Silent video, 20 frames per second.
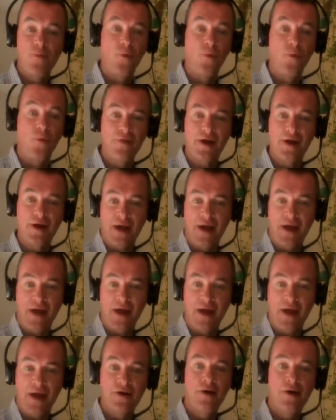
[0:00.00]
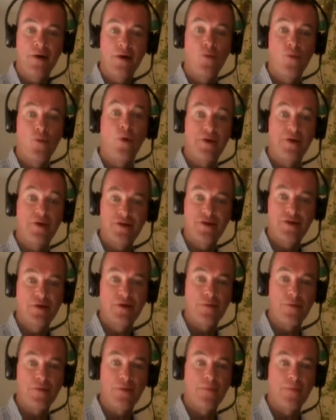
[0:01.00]
what that character wants to
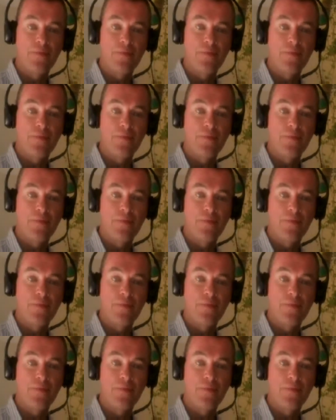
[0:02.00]
do.